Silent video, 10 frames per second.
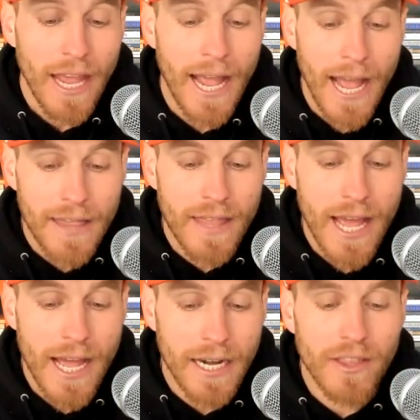and
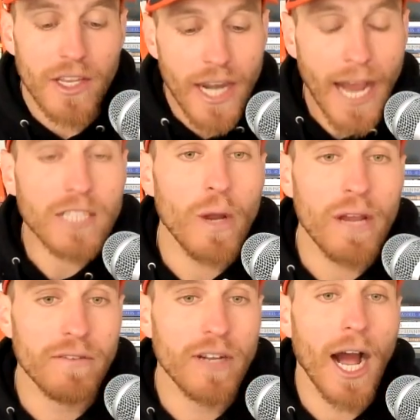then the next wave
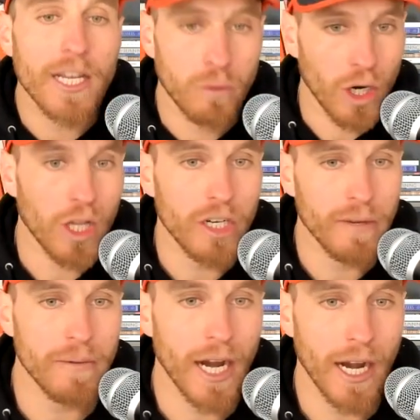of guys were a little bit
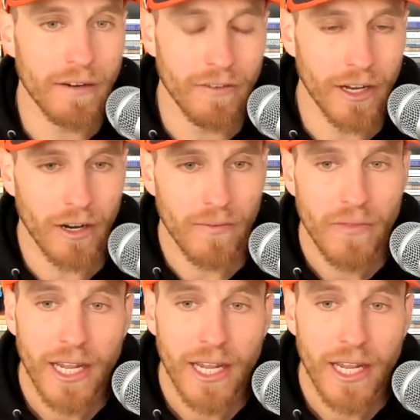behind Phil.